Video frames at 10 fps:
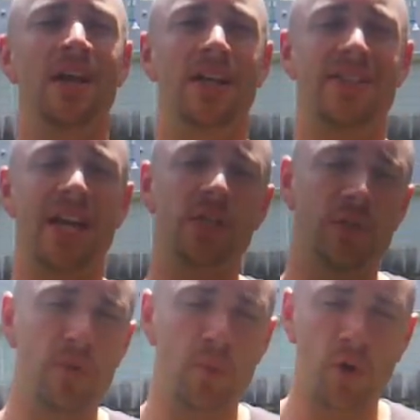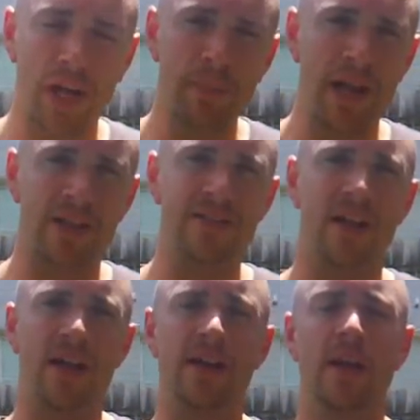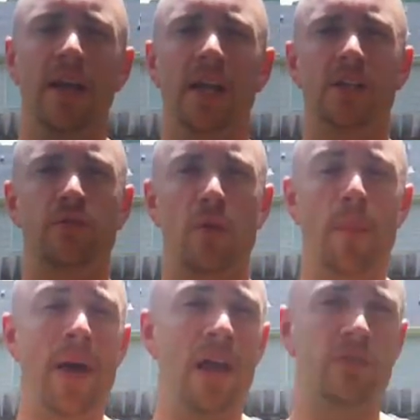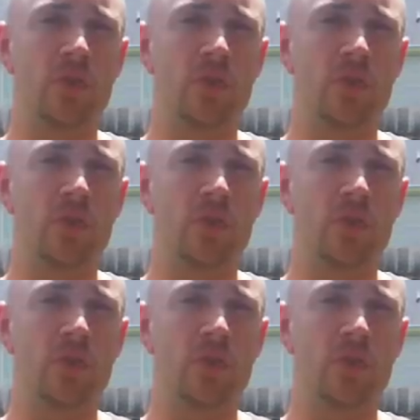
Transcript: It's actually from Craig Ballantyne. It's from May of